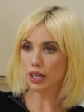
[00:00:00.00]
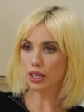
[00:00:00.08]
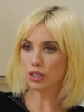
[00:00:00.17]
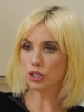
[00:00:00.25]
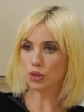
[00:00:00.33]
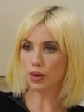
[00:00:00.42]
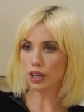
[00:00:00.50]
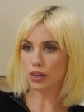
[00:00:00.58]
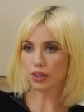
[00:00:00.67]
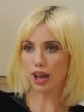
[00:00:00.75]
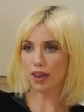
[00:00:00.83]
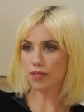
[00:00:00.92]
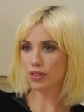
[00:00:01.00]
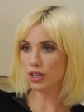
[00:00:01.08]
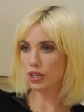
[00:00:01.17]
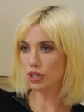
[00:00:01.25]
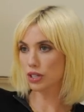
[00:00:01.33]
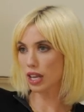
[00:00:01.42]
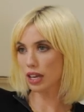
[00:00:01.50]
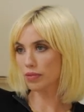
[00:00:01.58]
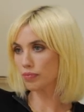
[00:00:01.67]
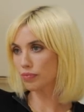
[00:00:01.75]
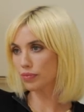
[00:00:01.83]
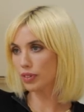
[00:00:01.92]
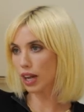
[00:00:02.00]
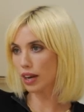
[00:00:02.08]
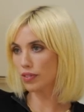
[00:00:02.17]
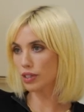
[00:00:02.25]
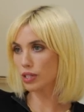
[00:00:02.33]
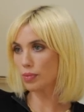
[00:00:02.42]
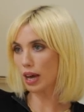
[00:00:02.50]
be doing your life, and then you're just like, none of this